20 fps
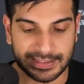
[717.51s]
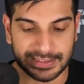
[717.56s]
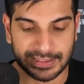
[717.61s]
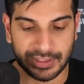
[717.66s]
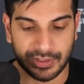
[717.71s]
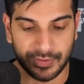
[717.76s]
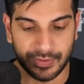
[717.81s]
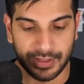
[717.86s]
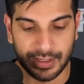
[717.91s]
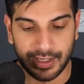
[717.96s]

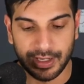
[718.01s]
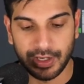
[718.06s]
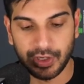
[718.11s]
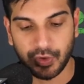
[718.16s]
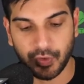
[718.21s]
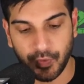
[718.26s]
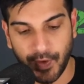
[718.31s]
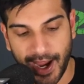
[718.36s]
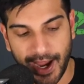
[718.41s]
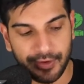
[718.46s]
So
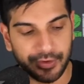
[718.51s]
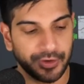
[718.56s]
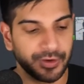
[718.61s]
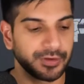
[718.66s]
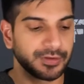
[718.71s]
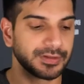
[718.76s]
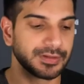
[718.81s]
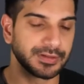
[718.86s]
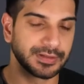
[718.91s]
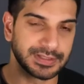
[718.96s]

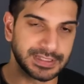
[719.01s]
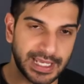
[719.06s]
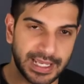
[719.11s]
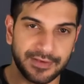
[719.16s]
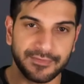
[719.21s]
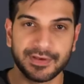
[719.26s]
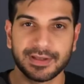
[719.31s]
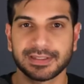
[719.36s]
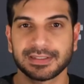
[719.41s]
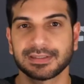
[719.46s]
Crowder,
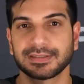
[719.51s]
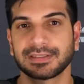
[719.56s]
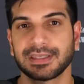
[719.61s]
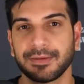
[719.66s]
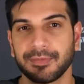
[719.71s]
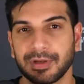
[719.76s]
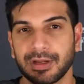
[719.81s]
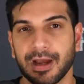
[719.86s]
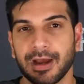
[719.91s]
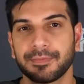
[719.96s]
Davis
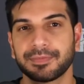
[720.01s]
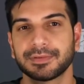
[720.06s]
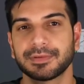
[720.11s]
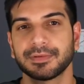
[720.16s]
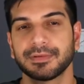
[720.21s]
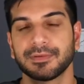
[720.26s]
teaming up